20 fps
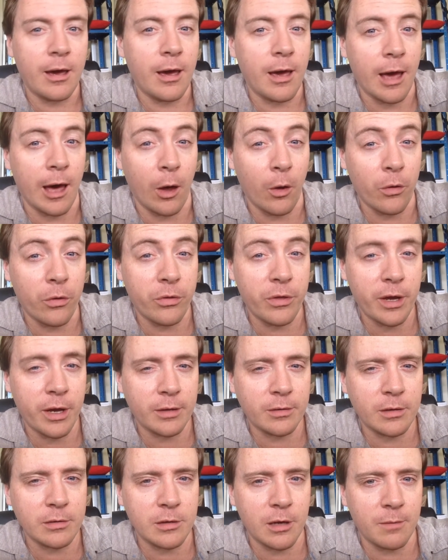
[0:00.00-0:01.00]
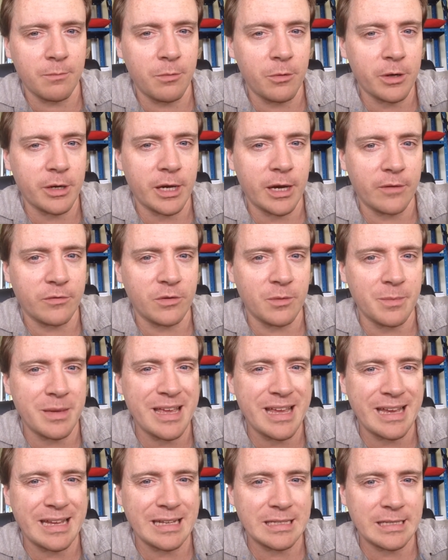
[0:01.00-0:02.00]
How thick does our book have to
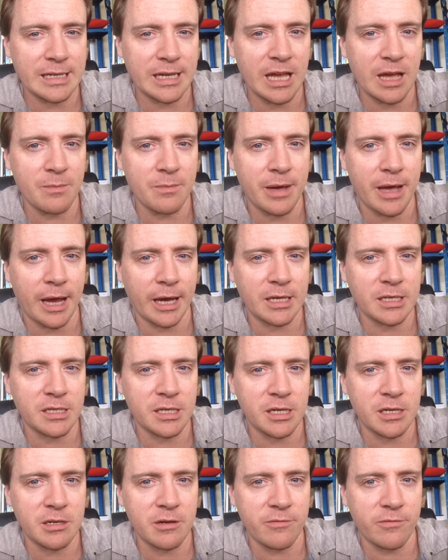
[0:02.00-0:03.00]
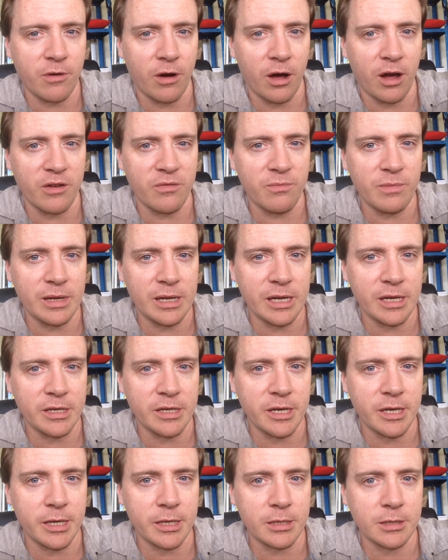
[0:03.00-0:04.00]
be to get back 65 million
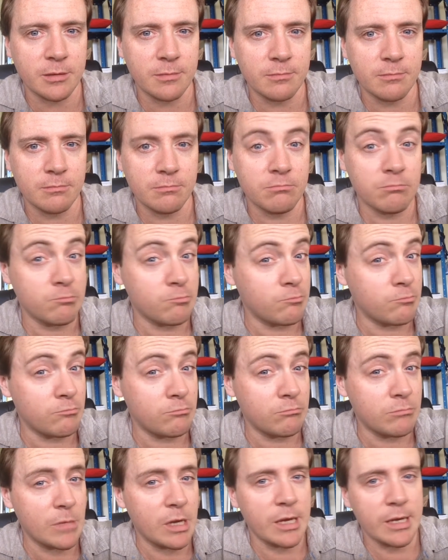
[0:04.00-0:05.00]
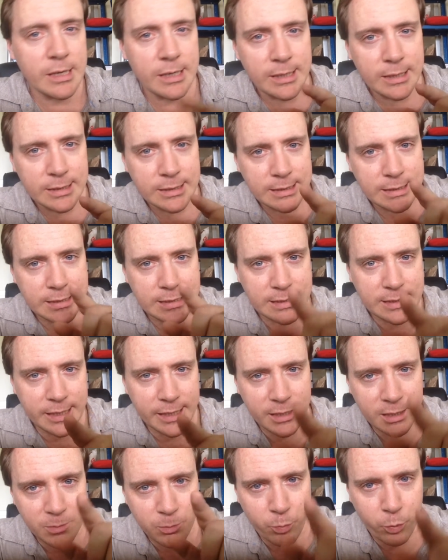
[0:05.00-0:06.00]
years?
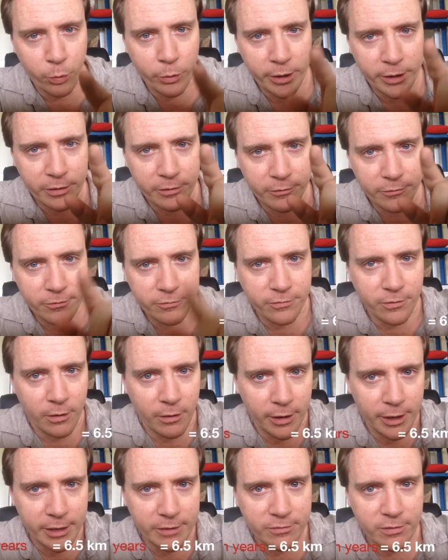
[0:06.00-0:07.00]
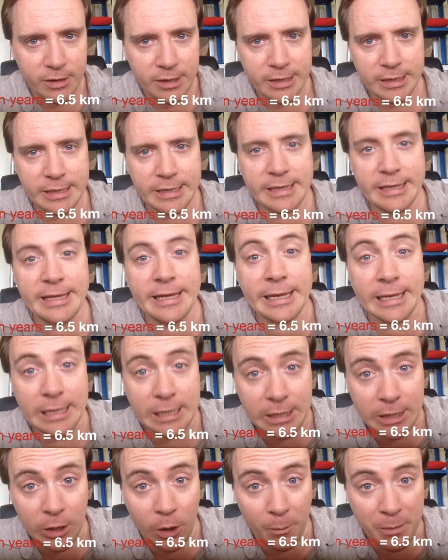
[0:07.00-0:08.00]
6.5
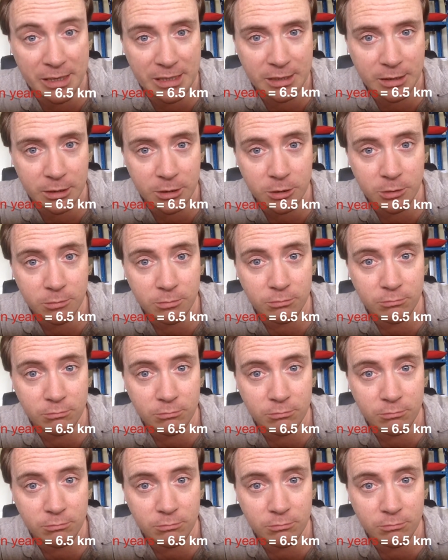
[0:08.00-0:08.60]
kilometers.